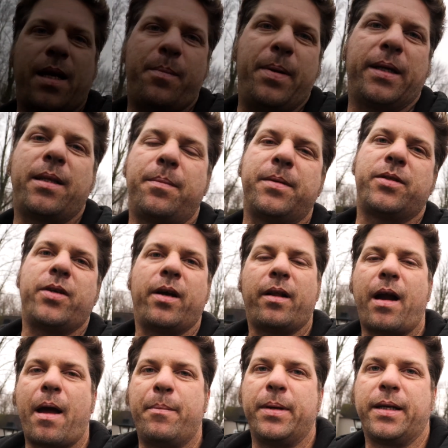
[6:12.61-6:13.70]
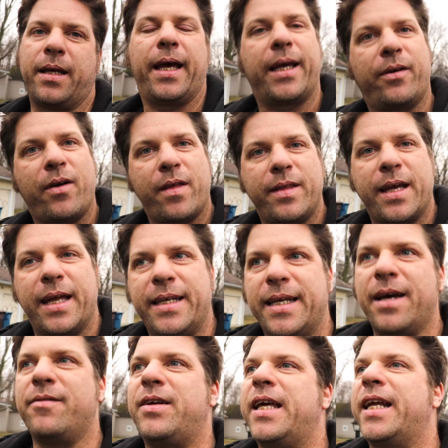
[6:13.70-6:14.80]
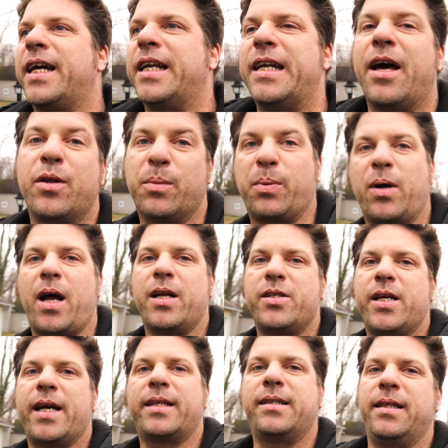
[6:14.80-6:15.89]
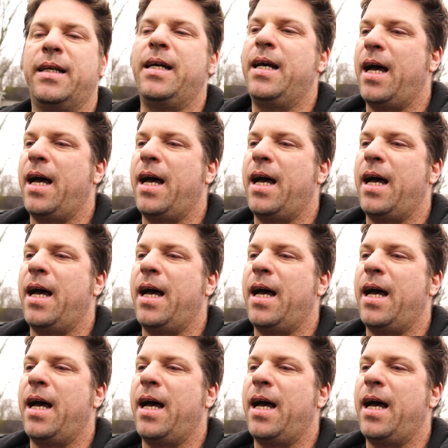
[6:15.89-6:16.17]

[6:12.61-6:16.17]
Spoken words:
I picked up the trailer, I've been kicking around the idea of getting another project.